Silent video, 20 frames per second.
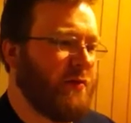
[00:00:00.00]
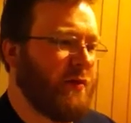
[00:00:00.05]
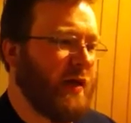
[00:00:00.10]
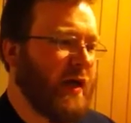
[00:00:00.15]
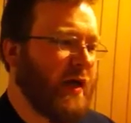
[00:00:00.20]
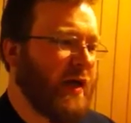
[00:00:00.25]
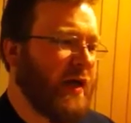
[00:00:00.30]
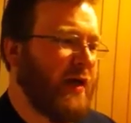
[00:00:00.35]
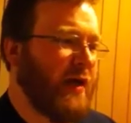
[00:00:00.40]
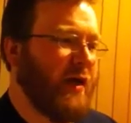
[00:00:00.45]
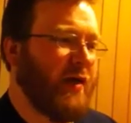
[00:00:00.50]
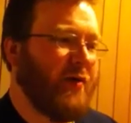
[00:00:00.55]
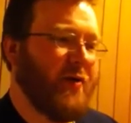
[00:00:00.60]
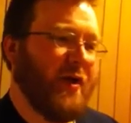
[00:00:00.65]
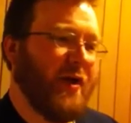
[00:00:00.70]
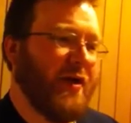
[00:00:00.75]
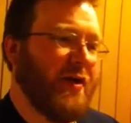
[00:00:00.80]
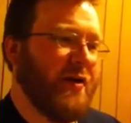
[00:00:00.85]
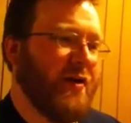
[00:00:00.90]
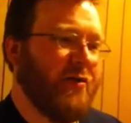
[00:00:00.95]
I kind of have an
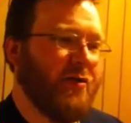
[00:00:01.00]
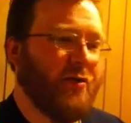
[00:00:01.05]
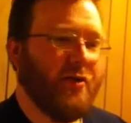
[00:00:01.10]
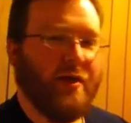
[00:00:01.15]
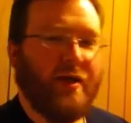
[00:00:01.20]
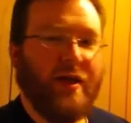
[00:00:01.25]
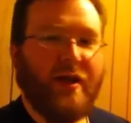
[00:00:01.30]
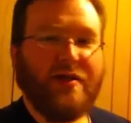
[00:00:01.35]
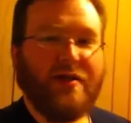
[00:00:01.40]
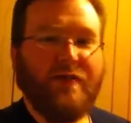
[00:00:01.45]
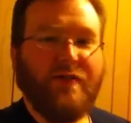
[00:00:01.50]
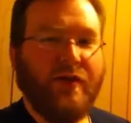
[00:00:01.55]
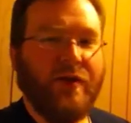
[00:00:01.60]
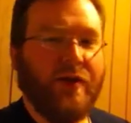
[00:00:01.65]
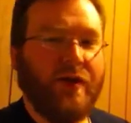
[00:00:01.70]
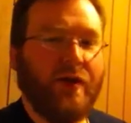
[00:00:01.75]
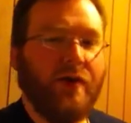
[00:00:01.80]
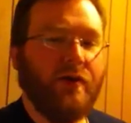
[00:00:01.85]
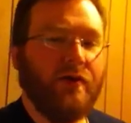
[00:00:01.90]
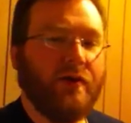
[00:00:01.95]
idea for the next
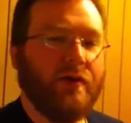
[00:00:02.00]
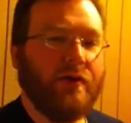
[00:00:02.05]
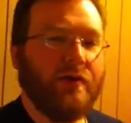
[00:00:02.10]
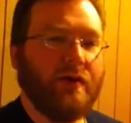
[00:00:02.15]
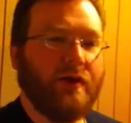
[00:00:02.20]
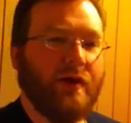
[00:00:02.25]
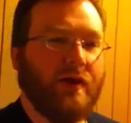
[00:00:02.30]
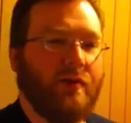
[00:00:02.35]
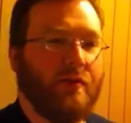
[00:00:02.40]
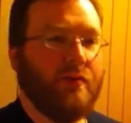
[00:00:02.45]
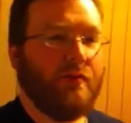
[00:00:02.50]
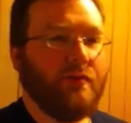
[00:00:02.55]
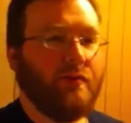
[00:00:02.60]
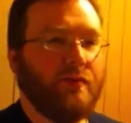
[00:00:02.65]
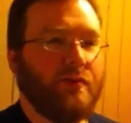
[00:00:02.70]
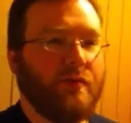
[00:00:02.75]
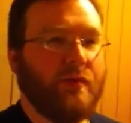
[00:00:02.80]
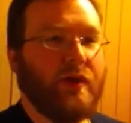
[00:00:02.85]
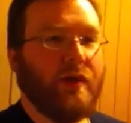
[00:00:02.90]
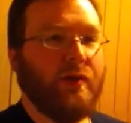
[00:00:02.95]
video
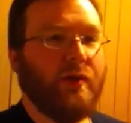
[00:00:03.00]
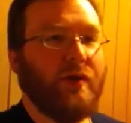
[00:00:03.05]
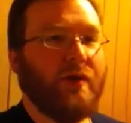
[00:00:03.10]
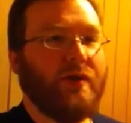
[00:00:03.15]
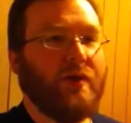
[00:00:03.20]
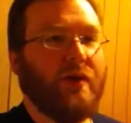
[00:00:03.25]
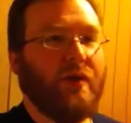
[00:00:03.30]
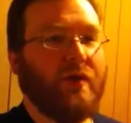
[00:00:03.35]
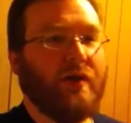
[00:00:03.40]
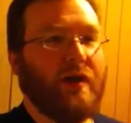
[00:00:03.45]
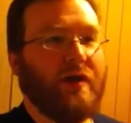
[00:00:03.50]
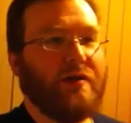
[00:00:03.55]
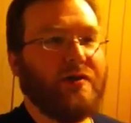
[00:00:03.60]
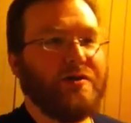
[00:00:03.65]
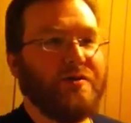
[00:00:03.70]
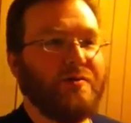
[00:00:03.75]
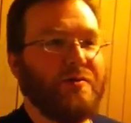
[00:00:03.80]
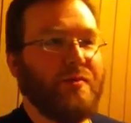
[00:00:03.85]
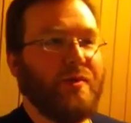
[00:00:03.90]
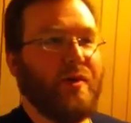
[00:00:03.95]
that I want to talk.
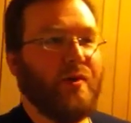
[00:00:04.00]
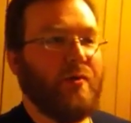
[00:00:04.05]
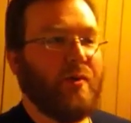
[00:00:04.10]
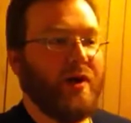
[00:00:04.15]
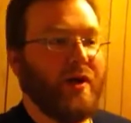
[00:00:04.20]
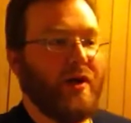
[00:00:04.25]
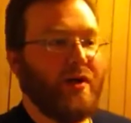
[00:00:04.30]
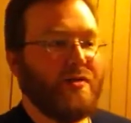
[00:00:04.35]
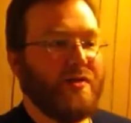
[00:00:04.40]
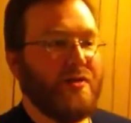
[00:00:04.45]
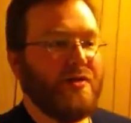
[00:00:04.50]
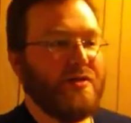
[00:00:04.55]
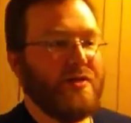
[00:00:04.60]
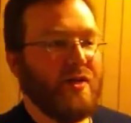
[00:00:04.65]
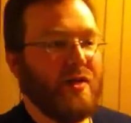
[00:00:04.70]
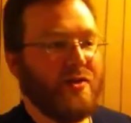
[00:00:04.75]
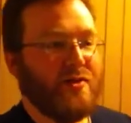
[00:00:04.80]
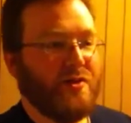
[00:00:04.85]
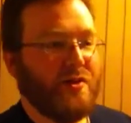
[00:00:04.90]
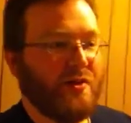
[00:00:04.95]
My next
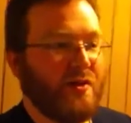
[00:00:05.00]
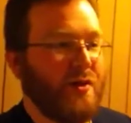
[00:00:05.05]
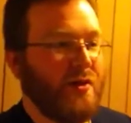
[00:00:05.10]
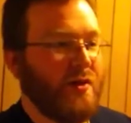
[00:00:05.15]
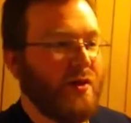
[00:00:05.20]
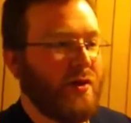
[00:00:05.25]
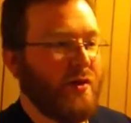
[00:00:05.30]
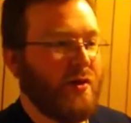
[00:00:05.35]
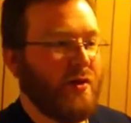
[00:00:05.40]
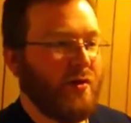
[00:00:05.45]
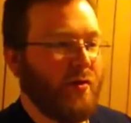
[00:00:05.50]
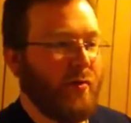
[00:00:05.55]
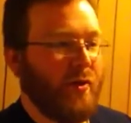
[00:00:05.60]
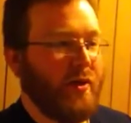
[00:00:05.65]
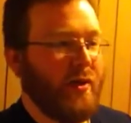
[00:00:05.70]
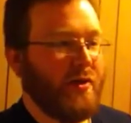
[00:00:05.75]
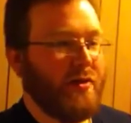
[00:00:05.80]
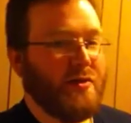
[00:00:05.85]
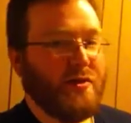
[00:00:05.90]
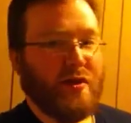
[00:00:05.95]
discussion or
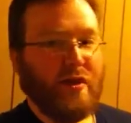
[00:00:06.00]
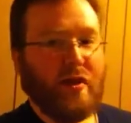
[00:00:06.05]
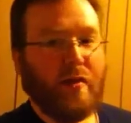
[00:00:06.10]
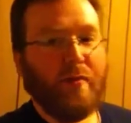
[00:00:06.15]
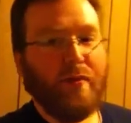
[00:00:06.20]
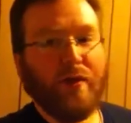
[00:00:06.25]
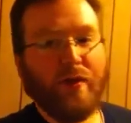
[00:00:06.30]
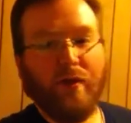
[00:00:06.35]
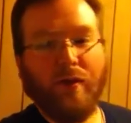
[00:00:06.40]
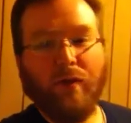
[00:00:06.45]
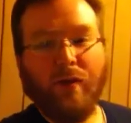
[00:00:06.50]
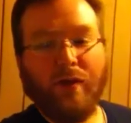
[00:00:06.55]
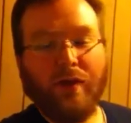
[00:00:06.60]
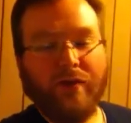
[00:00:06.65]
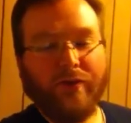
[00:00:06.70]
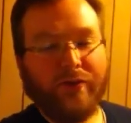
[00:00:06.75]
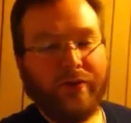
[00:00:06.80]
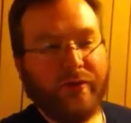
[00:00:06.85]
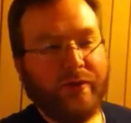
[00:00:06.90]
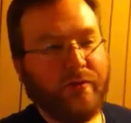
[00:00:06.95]
my next topic or
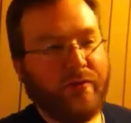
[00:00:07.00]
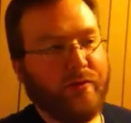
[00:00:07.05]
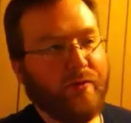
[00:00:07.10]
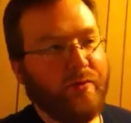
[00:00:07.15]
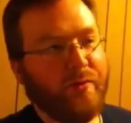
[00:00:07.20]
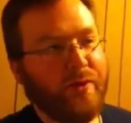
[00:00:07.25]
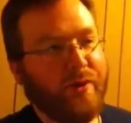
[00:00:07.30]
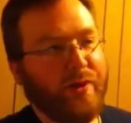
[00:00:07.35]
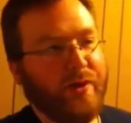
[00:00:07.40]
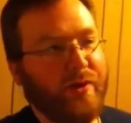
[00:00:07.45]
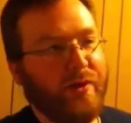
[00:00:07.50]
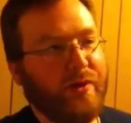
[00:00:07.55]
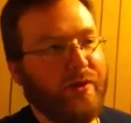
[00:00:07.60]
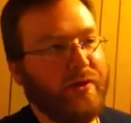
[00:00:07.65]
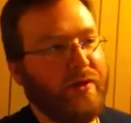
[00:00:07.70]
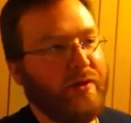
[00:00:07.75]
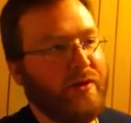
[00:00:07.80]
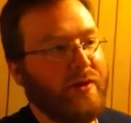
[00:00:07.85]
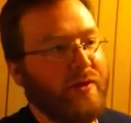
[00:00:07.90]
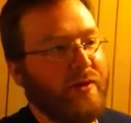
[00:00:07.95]
whatever would be
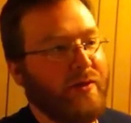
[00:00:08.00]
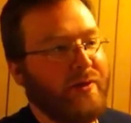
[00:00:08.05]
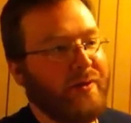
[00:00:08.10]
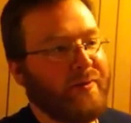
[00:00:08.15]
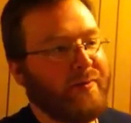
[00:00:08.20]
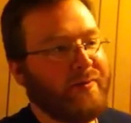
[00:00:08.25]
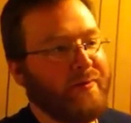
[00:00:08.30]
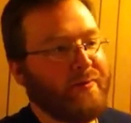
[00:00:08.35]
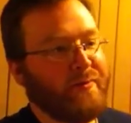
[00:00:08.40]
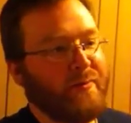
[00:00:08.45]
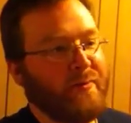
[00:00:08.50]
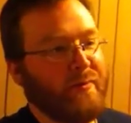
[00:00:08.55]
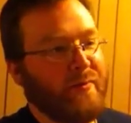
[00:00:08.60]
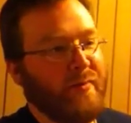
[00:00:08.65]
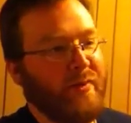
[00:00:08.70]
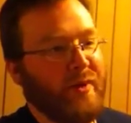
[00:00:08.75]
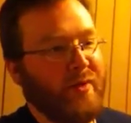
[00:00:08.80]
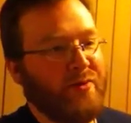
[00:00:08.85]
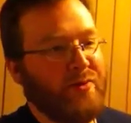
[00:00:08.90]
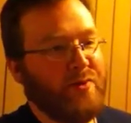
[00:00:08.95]

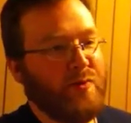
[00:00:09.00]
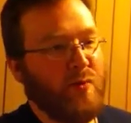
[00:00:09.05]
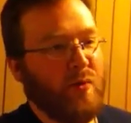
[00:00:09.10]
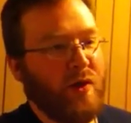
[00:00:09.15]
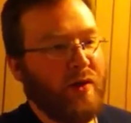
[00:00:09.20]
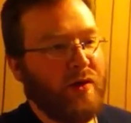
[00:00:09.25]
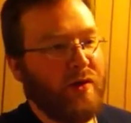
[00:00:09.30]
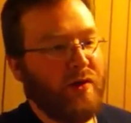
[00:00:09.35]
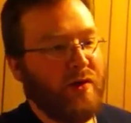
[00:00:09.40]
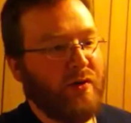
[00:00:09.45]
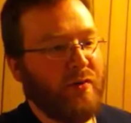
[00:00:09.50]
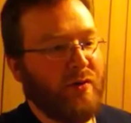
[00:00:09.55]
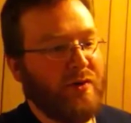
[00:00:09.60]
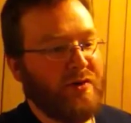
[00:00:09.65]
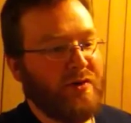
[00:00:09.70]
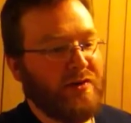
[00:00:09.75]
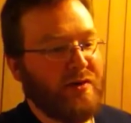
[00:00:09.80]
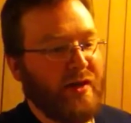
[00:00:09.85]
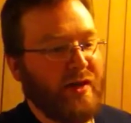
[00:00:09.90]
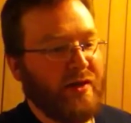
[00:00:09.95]
just what
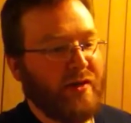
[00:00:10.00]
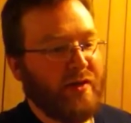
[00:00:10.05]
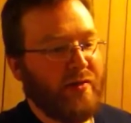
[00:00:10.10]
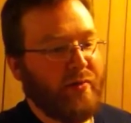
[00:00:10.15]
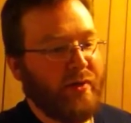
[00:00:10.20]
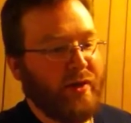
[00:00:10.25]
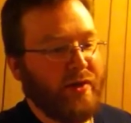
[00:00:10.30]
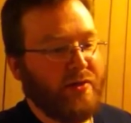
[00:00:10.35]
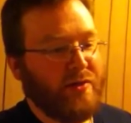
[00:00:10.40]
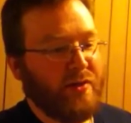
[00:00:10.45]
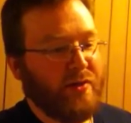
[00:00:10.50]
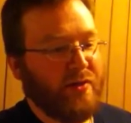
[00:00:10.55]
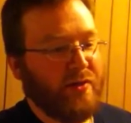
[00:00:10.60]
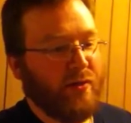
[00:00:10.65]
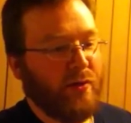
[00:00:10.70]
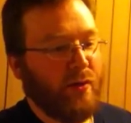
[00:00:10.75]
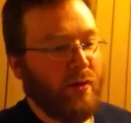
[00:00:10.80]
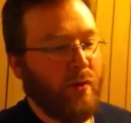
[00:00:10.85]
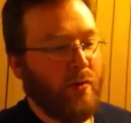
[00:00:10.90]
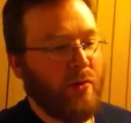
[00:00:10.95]
exactly makes a good
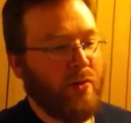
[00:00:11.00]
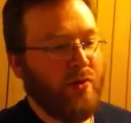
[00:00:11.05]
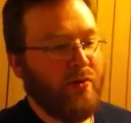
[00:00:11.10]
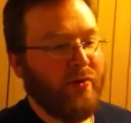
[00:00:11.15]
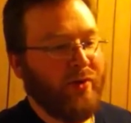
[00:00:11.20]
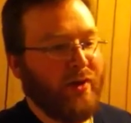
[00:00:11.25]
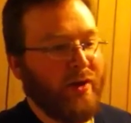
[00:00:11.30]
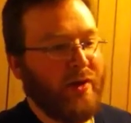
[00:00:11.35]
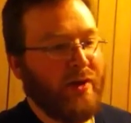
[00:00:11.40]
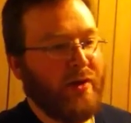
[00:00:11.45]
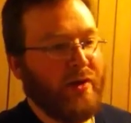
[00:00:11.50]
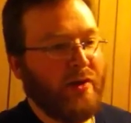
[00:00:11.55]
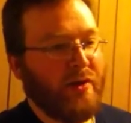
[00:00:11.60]
horror movie.